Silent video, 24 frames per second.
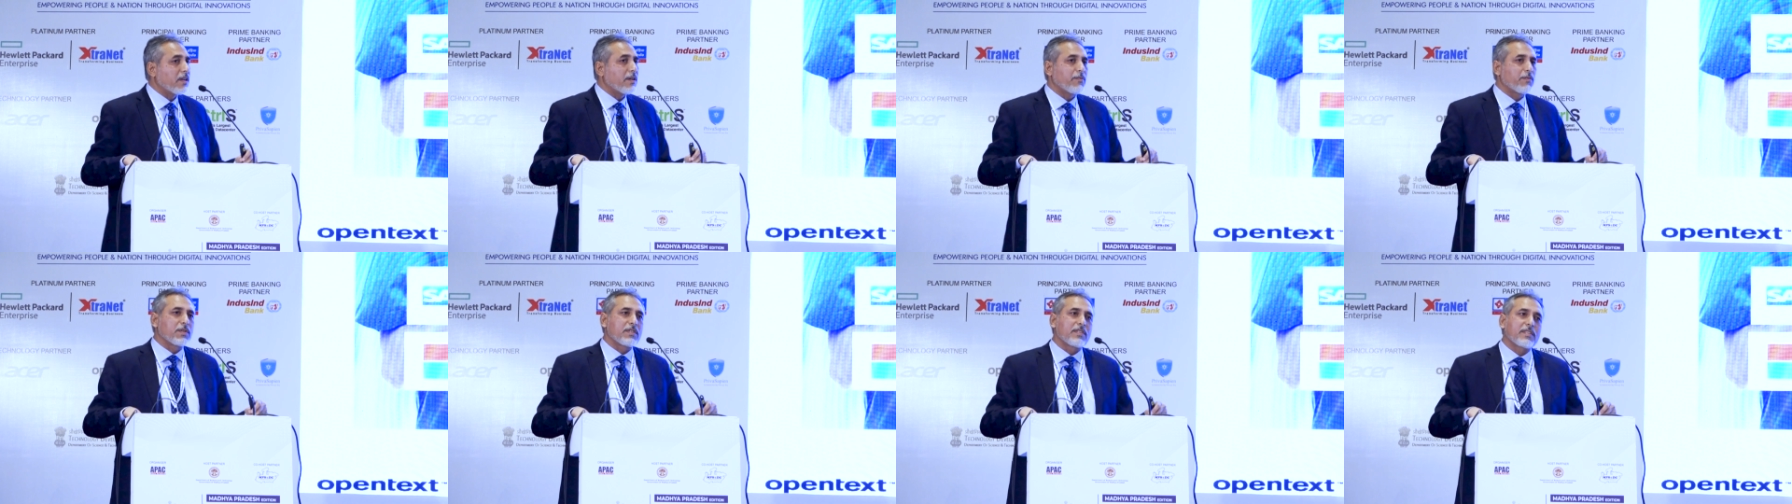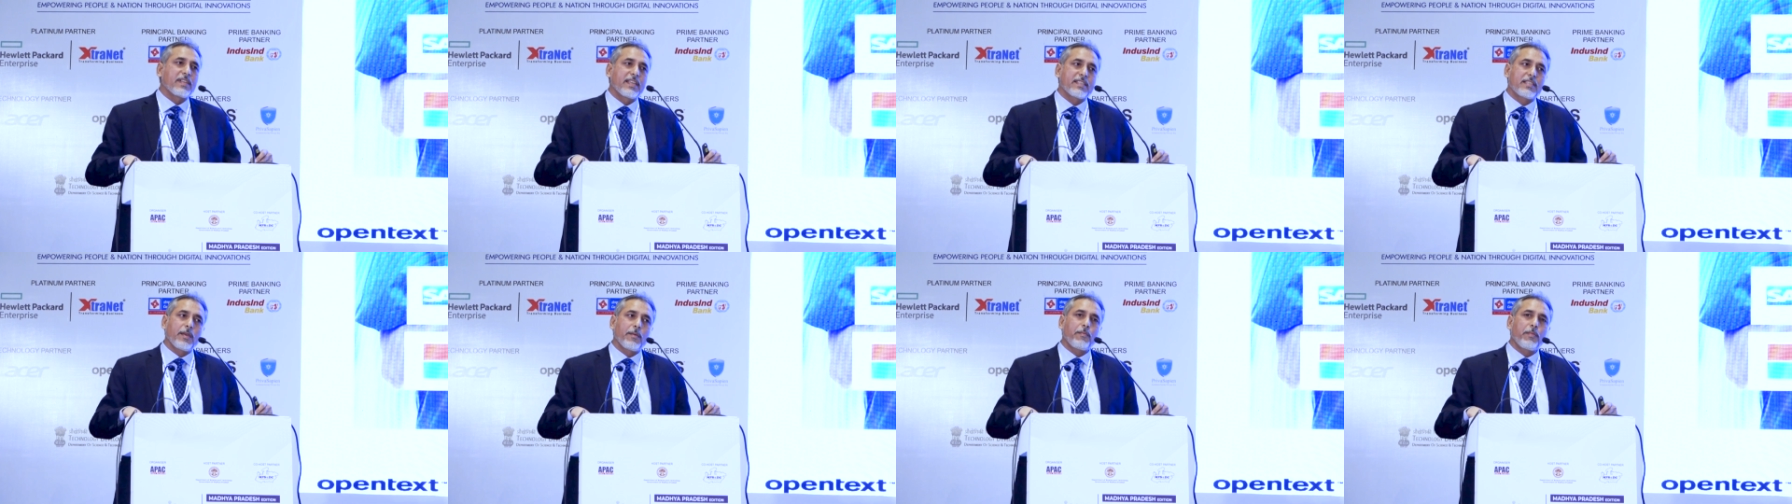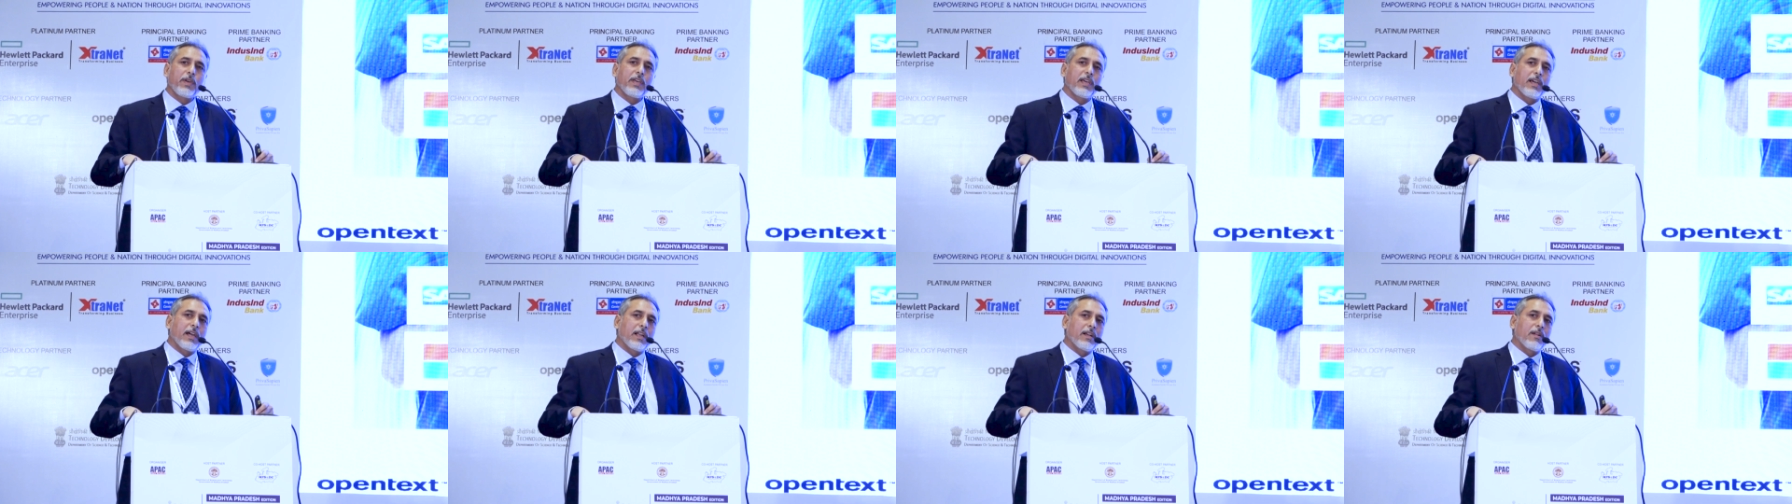which is SAP
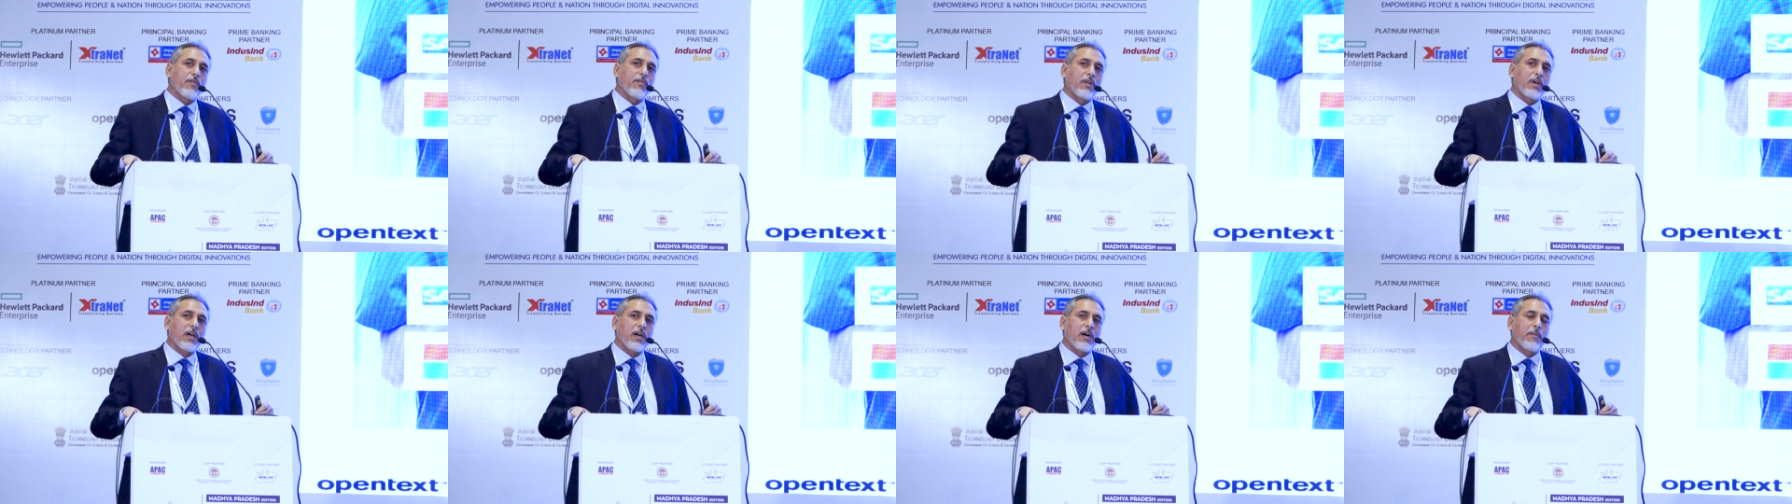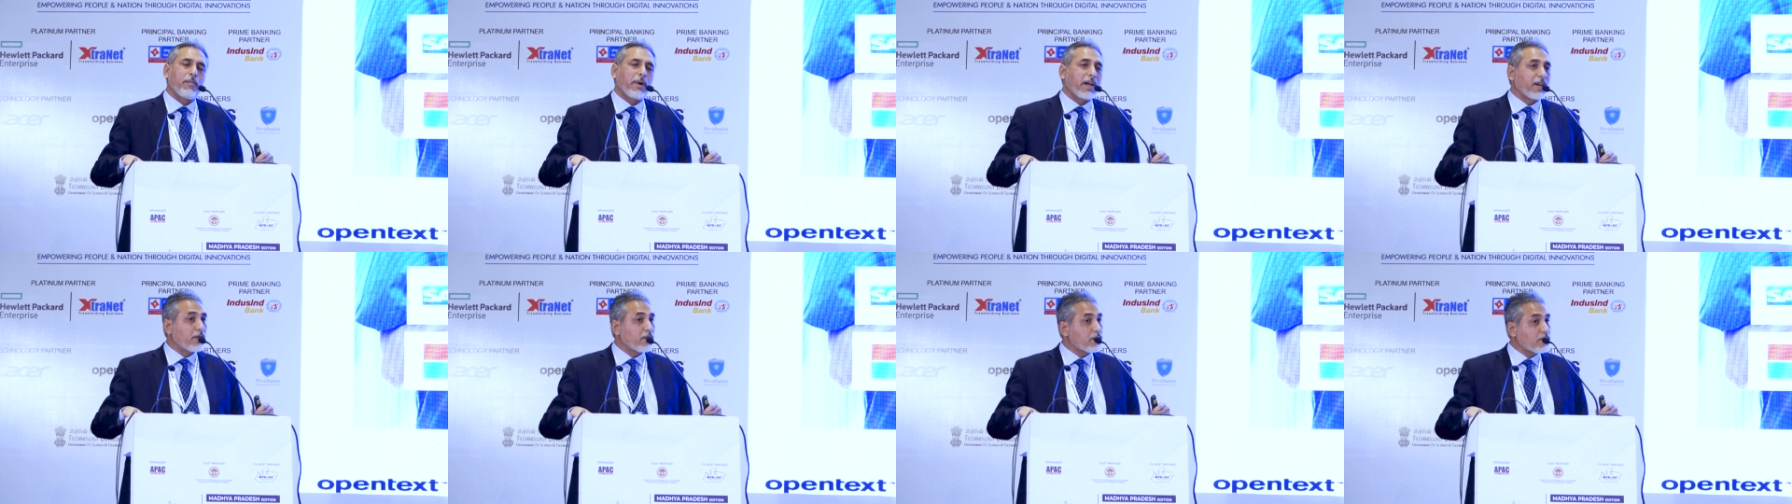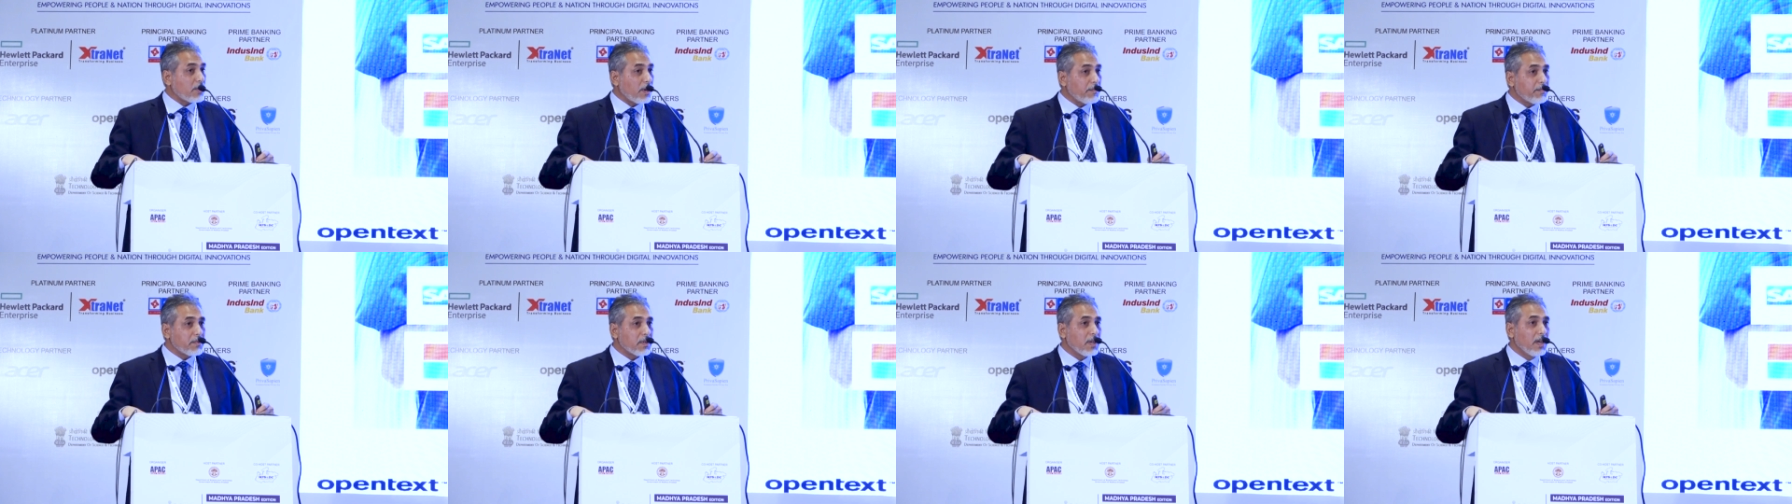and uh,
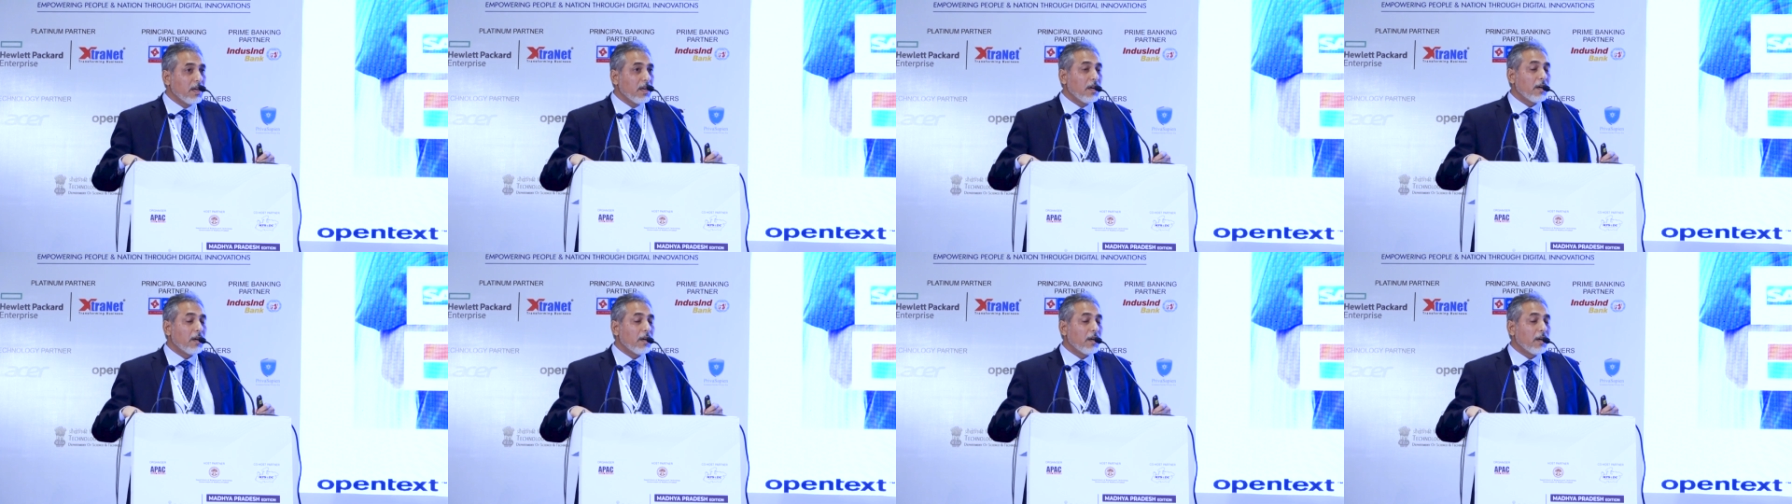Microsoft,